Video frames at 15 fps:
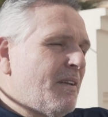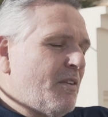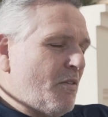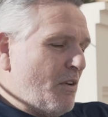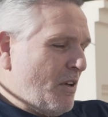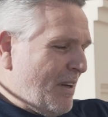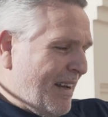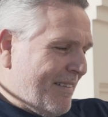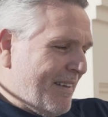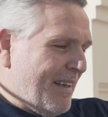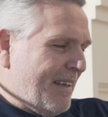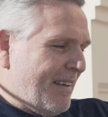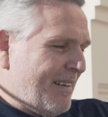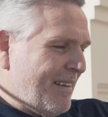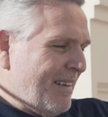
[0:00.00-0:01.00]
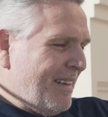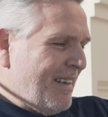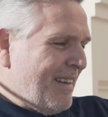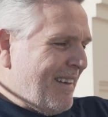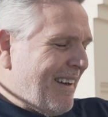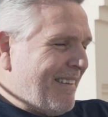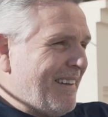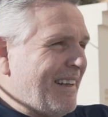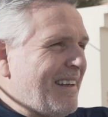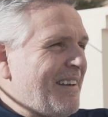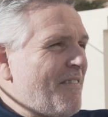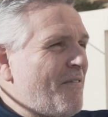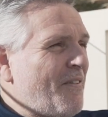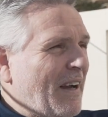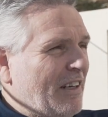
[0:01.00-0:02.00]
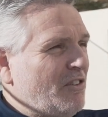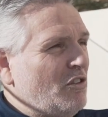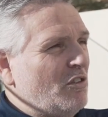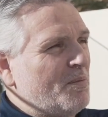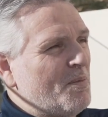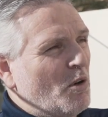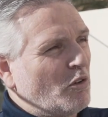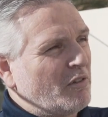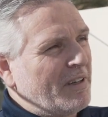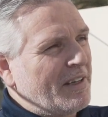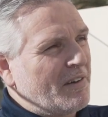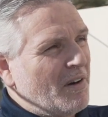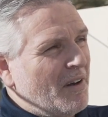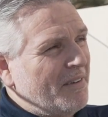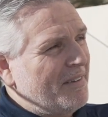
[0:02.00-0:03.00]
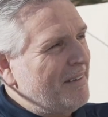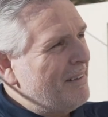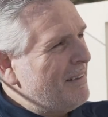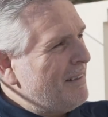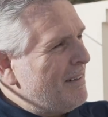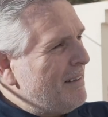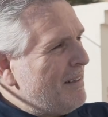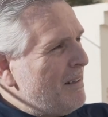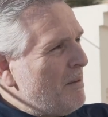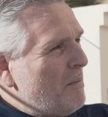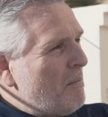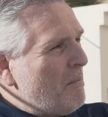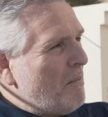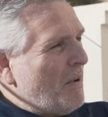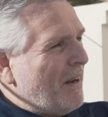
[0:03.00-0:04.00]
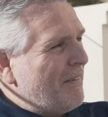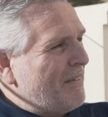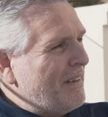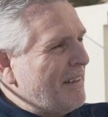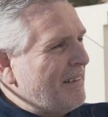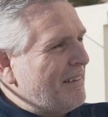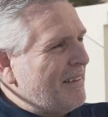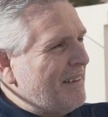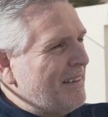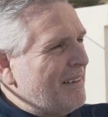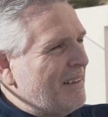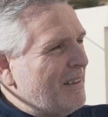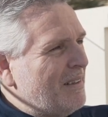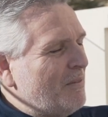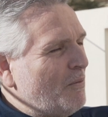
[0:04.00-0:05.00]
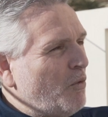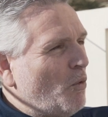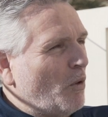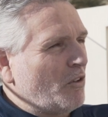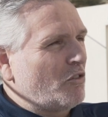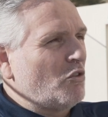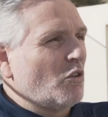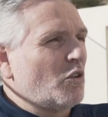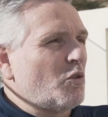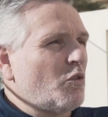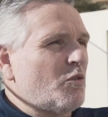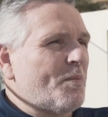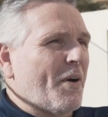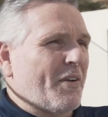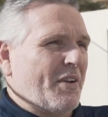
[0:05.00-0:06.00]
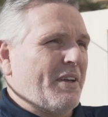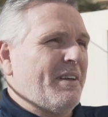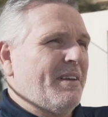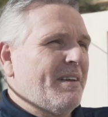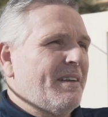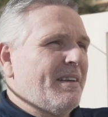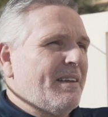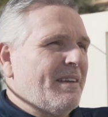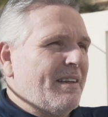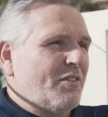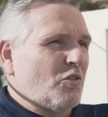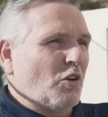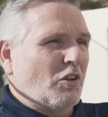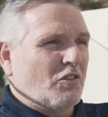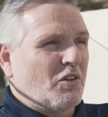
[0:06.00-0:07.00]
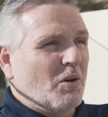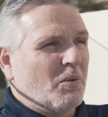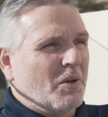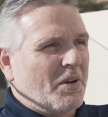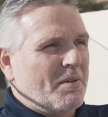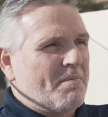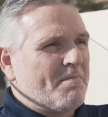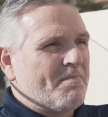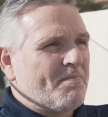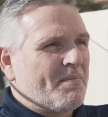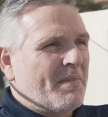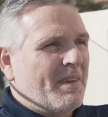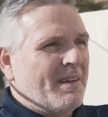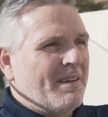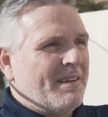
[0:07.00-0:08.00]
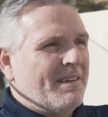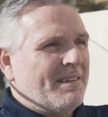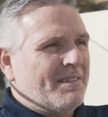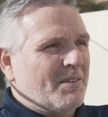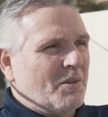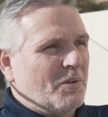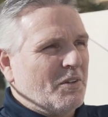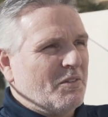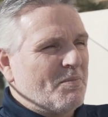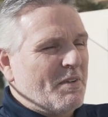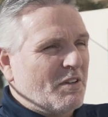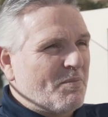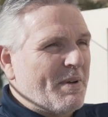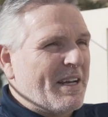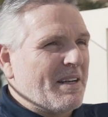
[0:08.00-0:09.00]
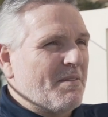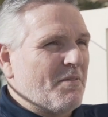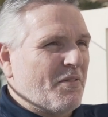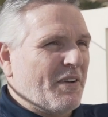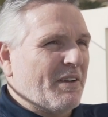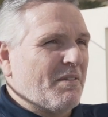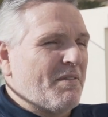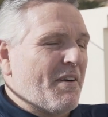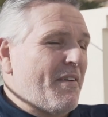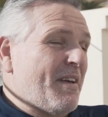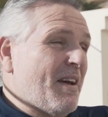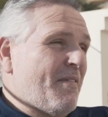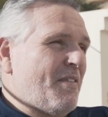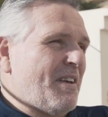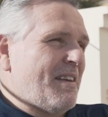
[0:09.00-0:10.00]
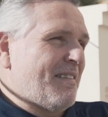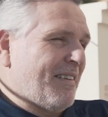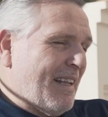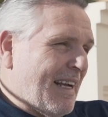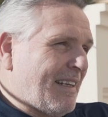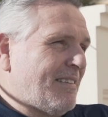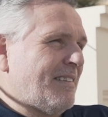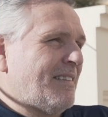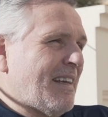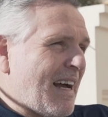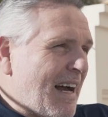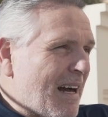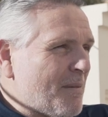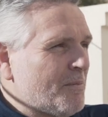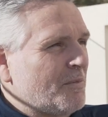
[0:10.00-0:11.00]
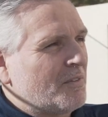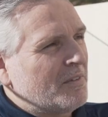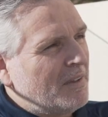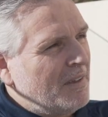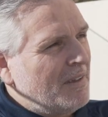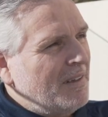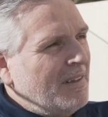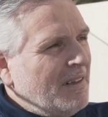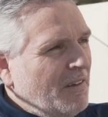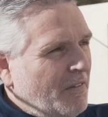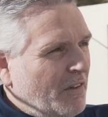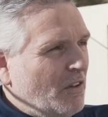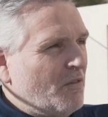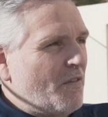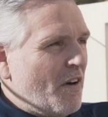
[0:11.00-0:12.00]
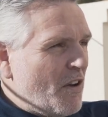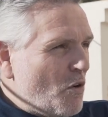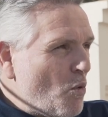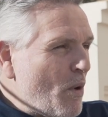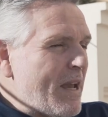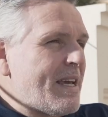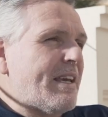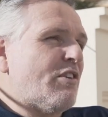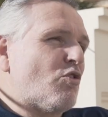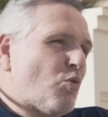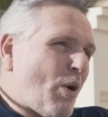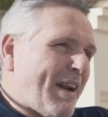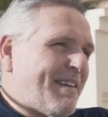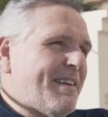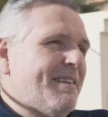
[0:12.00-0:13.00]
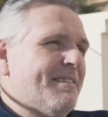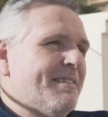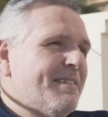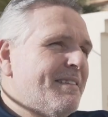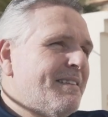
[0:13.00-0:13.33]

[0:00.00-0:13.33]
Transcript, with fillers: The I think I think the infection's mostly gone, but I think the for what it's done to his body, it's took its toll on him. So he's it's made him feel very heavy. His legs, his arms, feels very weak. He's sweating.